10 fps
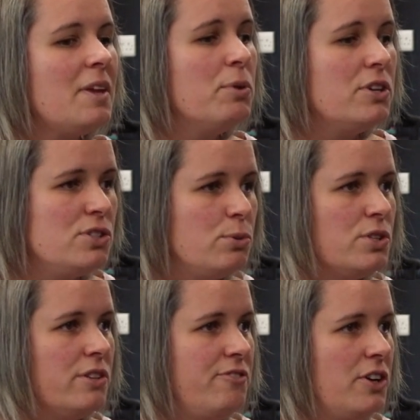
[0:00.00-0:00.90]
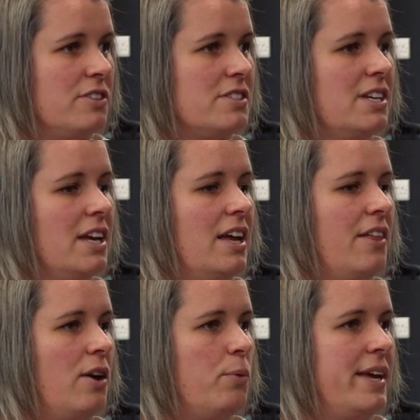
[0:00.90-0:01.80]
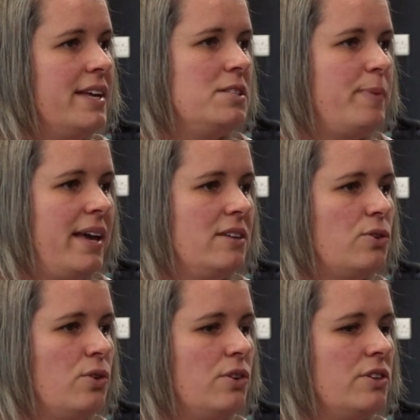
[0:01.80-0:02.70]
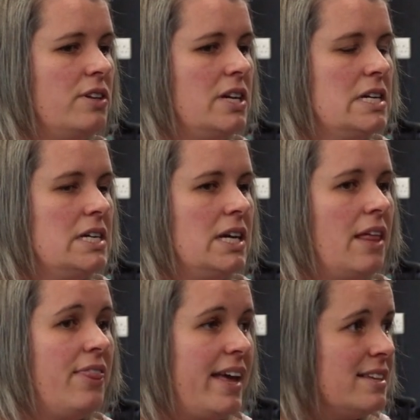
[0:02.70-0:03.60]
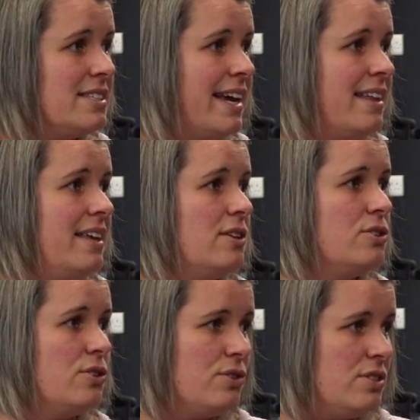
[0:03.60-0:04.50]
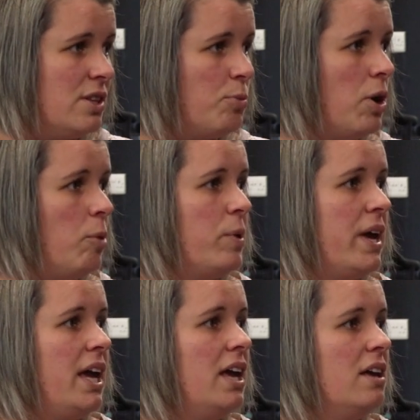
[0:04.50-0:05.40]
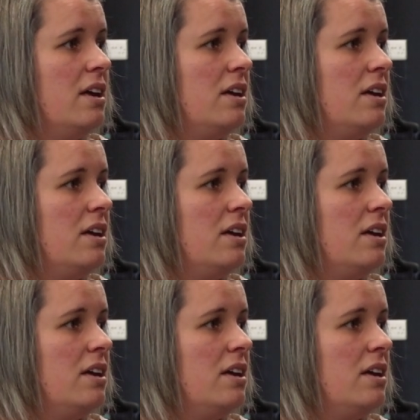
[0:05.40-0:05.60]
Because those are the funds that we can spend on things like the insurance and the property,